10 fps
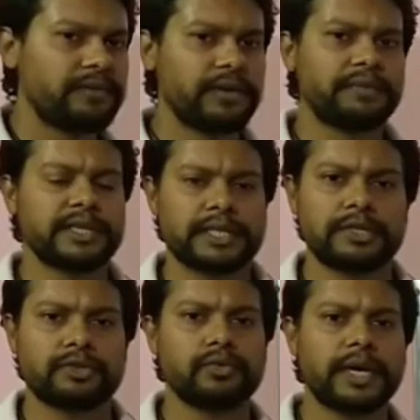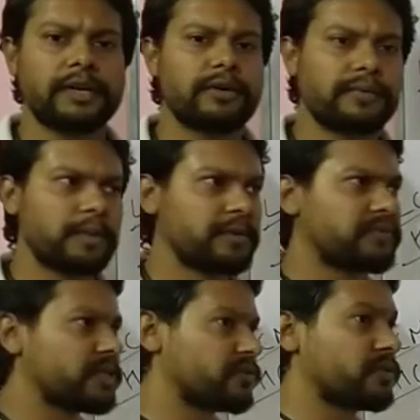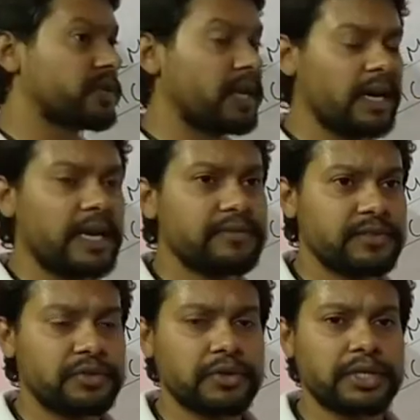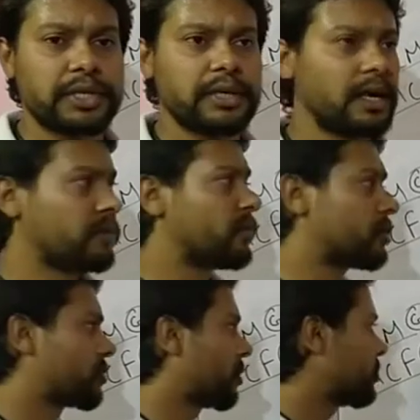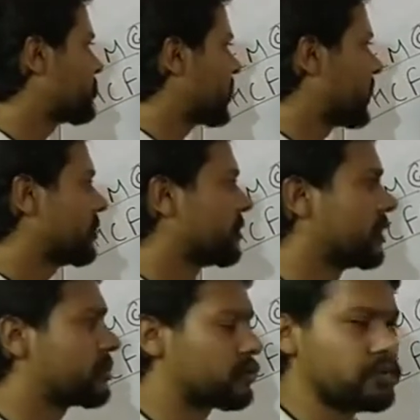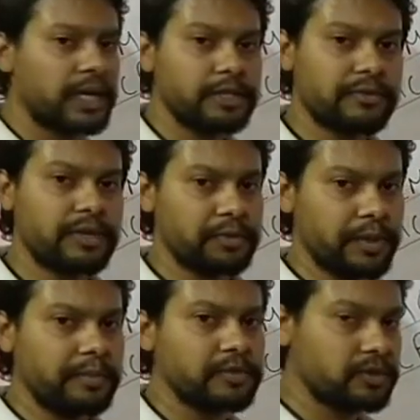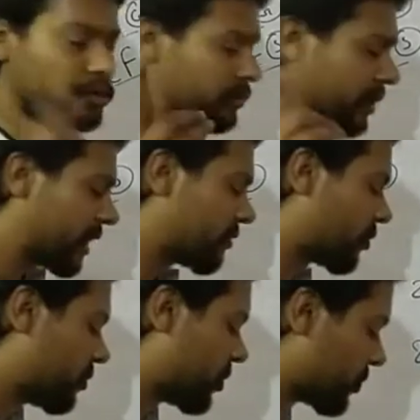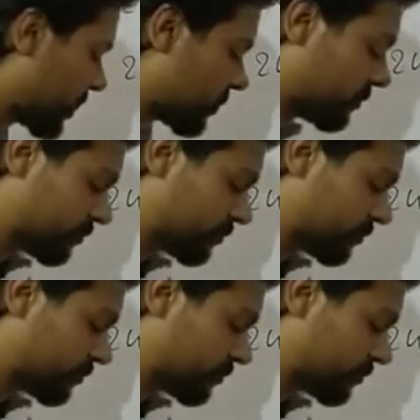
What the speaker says: We have discussed two kind of problems. First, real life situation word problems, and these two kinds of word problems. So be careful about that.